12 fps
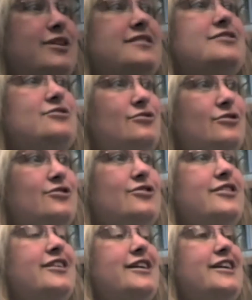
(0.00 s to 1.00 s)
what school
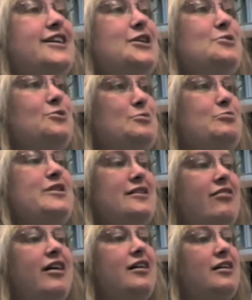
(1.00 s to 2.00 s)
would be
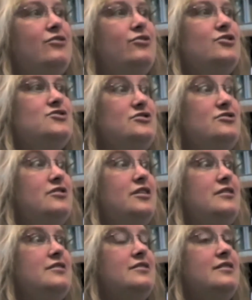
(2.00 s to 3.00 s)
like for
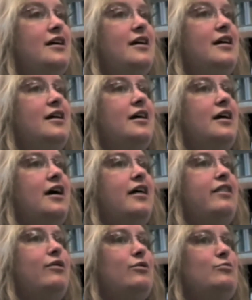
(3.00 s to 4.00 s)
students,
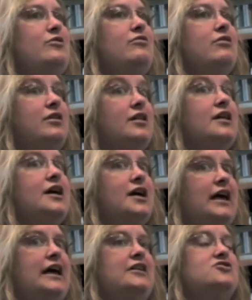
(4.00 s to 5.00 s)
and they would be really
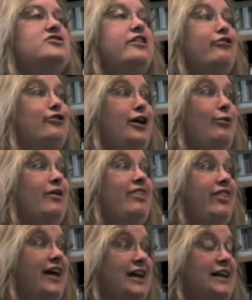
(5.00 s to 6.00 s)
engaged in learning
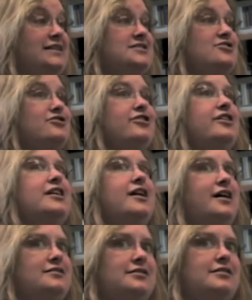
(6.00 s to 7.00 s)
what they need to learn and
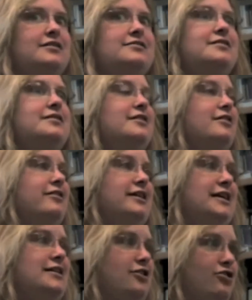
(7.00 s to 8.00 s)
not the things that they
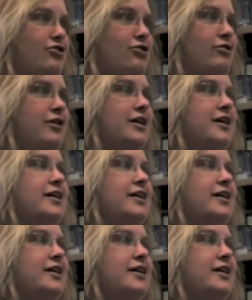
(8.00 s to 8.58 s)
already know,